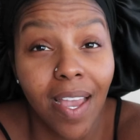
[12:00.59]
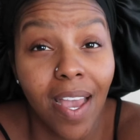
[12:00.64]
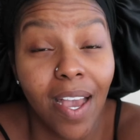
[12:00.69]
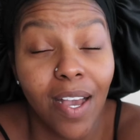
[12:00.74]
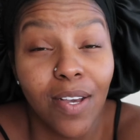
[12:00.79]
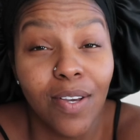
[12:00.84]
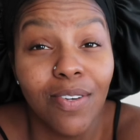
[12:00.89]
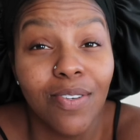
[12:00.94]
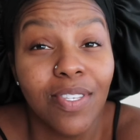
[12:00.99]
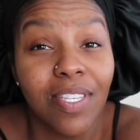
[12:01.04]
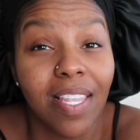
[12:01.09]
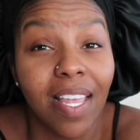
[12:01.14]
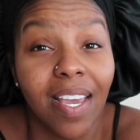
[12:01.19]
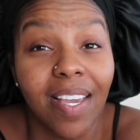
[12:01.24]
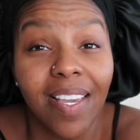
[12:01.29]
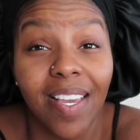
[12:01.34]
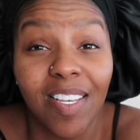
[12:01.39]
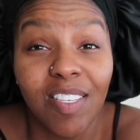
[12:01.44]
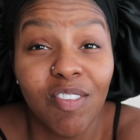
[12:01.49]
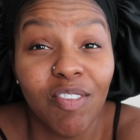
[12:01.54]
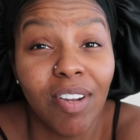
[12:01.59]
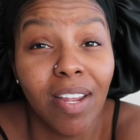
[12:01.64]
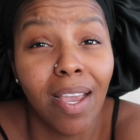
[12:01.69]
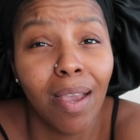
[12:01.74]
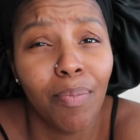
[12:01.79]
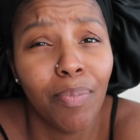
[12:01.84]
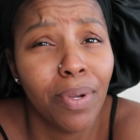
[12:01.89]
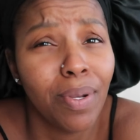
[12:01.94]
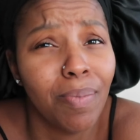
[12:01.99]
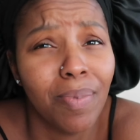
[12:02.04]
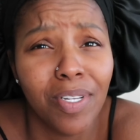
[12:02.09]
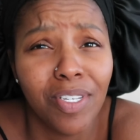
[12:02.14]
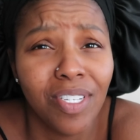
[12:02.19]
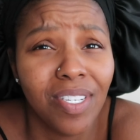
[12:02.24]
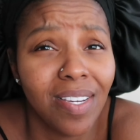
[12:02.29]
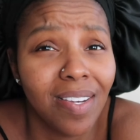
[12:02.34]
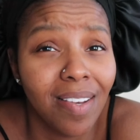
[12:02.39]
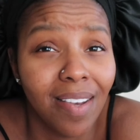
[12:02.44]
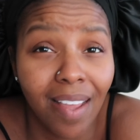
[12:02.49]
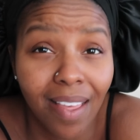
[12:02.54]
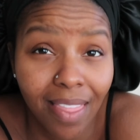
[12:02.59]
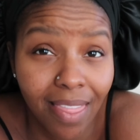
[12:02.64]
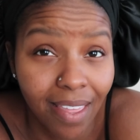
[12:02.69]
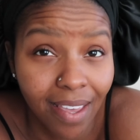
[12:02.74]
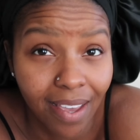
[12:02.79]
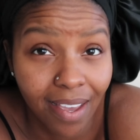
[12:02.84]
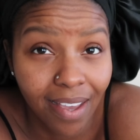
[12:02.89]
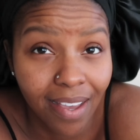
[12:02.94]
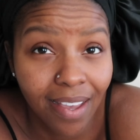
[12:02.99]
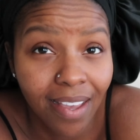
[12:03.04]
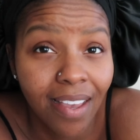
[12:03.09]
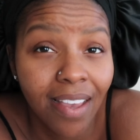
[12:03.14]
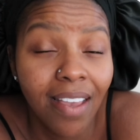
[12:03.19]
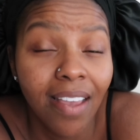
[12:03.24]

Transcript: the house. Like yesterday, I pretty much did nothing.